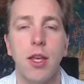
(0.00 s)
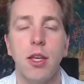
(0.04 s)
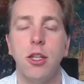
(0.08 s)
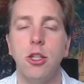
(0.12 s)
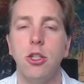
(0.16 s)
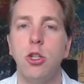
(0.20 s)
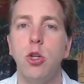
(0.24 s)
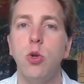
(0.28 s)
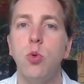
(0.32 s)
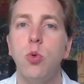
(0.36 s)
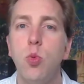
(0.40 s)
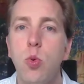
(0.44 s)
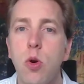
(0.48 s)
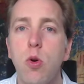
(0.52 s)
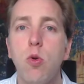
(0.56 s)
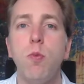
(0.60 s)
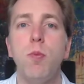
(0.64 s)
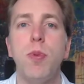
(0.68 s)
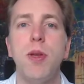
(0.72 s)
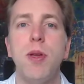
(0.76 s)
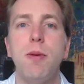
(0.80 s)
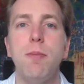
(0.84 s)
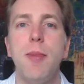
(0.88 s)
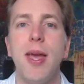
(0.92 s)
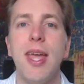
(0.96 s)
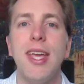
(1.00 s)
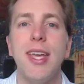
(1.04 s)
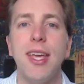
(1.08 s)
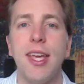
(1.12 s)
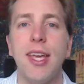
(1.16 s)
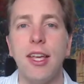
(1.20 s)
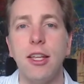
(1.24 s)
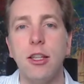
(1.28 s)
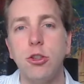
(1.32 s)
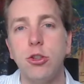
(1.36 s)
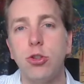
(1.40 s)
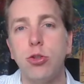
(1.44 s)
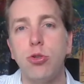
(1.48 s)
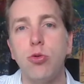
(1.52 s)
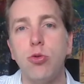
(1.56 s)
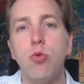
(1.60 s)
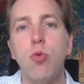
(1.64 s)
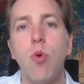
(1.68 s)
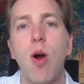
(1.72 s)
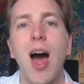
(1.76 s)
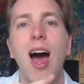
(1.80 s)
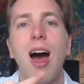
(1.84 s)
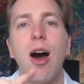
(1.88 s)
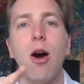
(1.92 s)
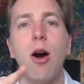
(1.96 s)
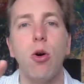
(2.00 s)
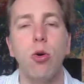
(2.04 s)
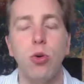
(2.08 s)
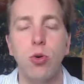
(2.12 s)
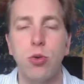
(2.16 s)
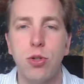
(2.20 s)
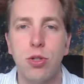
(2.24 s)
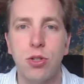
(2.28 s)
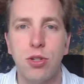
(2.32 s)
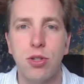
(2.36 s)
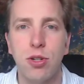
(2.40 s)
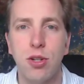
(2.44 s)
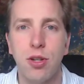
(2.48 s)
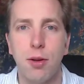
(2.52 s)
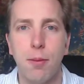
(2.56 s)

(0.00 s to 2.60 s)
You will be making throughout